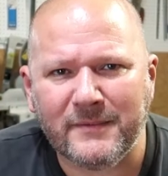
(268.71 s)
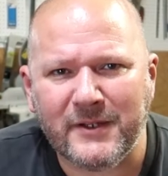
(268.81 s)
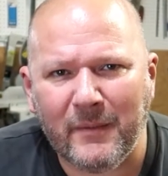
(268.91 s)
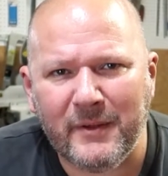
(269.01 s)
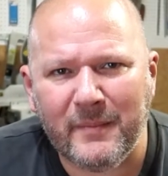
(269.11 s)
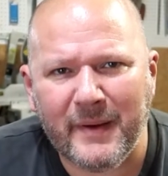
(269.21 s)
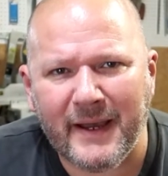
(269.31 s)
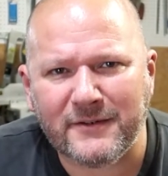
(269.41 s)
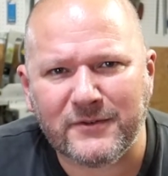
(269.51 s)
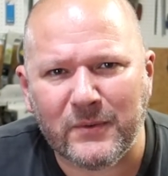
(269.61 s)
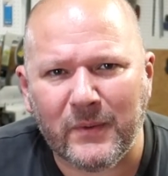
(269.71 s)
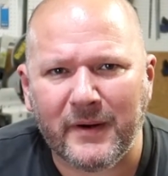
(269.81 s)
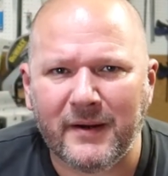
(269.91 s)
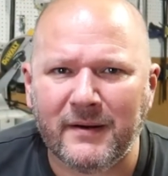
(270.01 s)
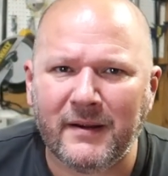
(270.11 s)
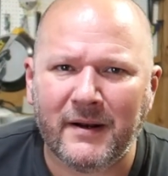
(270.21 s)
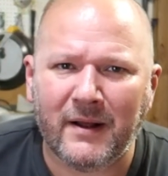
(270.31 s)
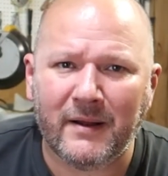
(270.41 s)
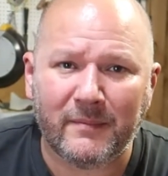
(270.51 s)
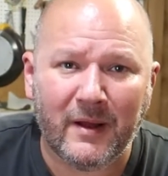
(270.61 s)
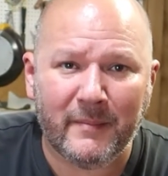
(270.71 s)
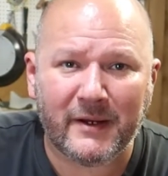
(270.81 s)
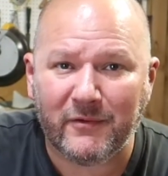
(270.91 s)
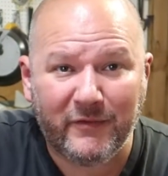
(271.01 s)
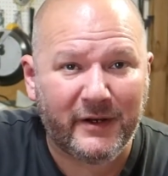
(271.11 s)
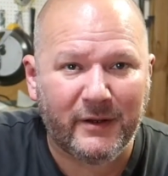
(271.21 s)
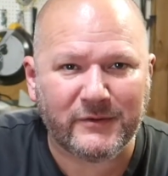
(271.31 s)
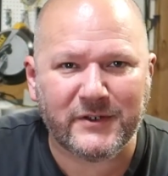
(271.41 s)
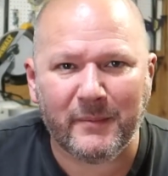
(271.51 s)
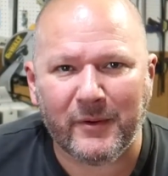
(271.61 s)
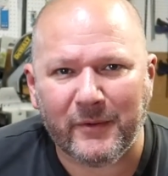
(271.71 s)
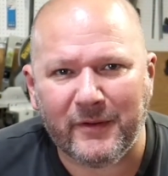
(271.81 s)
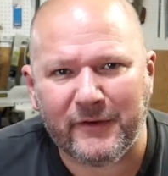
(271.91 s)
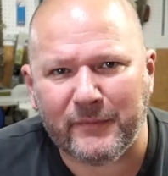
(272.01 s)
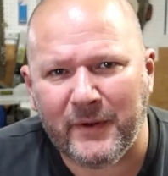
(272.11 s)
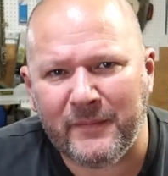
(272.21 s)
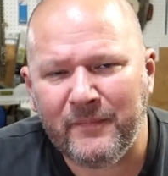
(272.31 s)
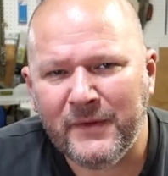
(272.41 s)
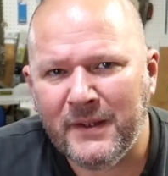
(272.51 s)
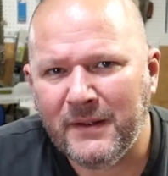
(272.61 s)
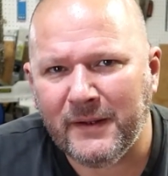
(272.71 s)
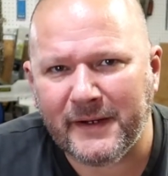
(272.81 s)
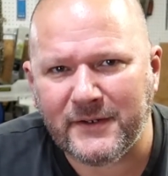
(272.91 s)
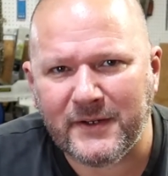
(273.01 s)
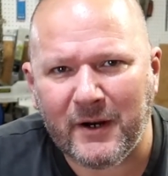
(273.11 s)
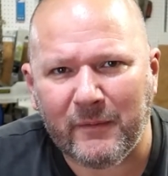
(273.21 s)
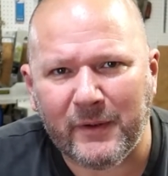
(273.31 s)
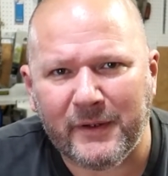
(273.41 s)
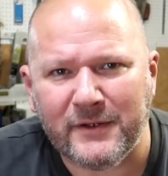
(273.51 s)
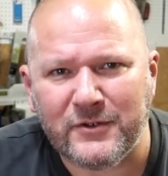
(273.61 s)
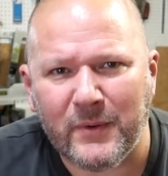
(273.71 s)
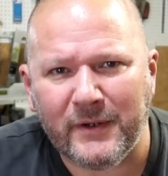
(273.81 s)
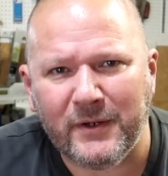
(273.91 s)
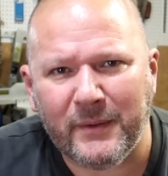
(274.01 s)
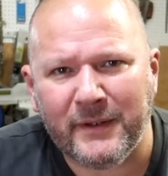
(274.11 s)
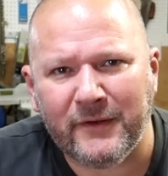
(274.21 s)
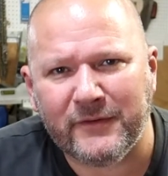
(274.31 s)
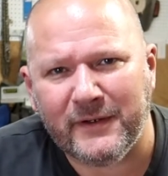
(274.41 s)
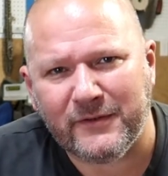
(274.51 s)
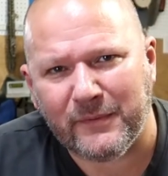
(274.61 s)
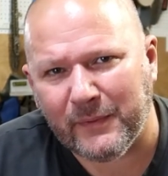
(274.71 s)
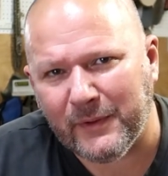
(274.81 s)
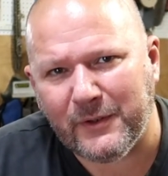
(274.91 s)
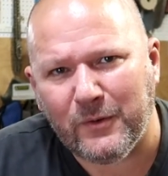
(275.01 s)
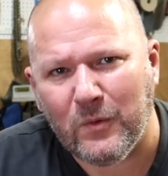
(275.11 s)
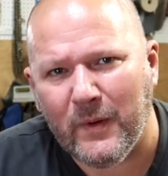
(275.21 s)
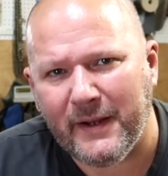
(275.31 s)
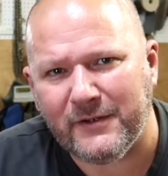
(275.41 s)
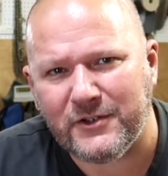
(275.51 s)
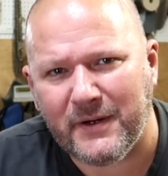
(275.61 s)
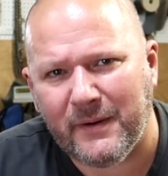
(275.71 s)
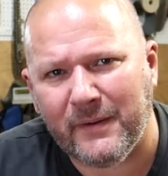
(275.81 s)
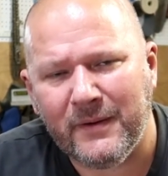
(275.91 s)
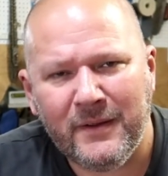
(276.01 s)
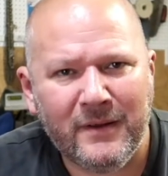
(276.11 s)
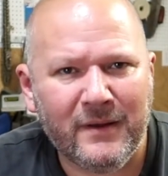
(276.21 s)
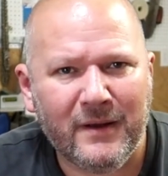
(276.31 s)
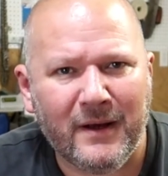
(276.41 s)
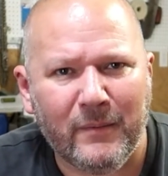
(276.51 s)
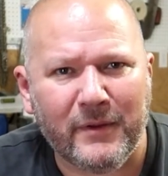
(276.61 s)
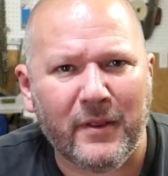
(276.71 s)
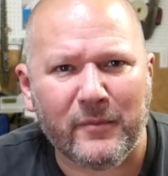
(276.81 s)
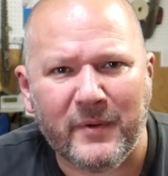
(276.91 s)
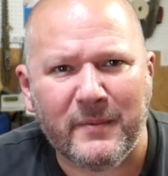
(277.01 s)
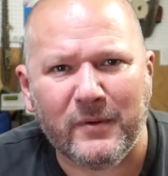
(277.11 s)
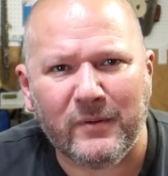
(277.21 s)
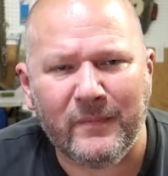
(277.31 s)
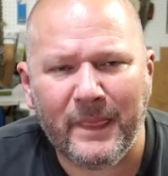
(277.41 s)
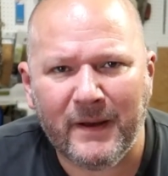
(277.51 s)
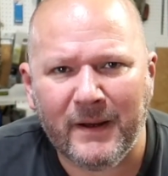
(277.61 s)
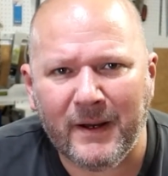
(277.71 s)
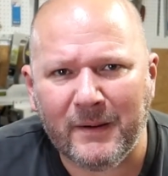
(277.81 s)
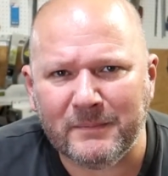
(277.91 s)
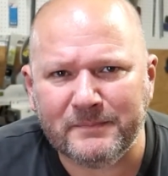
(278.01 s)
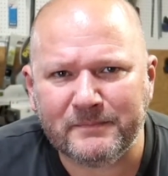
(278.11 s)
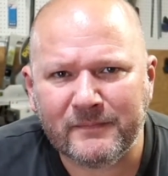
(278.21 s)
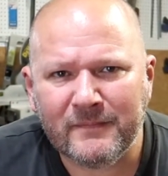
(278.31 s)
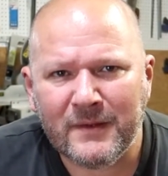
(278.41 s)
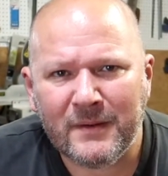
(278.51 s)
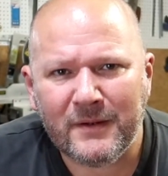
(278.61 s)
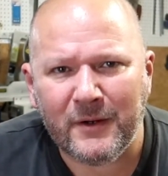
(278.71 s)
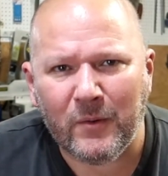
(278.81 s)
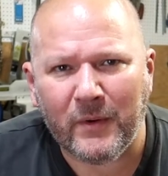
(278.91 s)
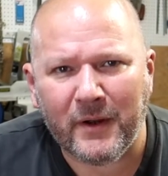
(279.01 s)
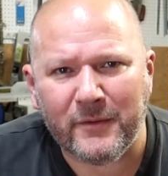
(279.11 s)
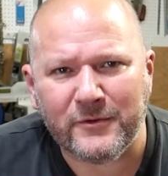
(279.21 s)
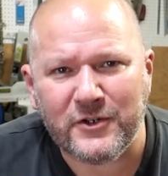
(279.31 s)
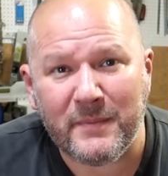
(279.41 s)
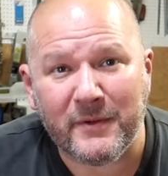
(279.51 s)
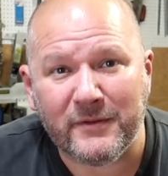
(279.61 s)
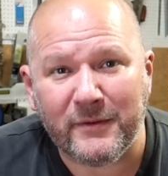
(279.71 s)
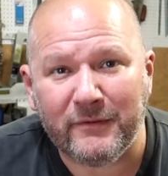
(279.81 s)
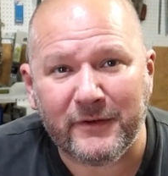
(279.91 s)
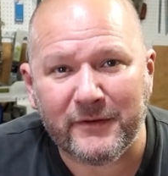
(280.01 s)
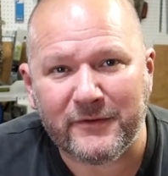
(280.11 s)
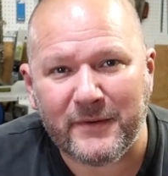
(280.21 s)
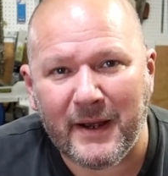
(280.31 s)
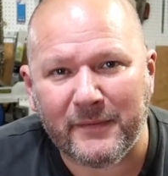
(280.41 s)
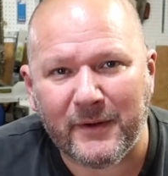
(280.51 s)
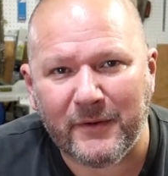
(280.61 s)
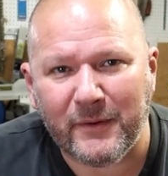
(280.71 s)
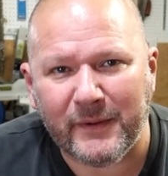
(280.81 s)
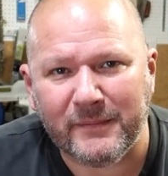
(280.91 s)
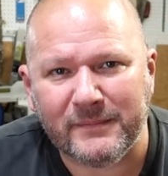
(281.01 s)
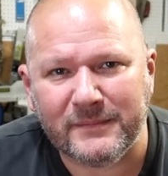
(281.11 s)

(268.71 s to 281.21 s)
Tell me the backstory, and I'll make a video similar to this one. Like I said, I really enjoy doing this, and it's a really cool way to share with other people, what other Jeep enthusiasts are out there doing.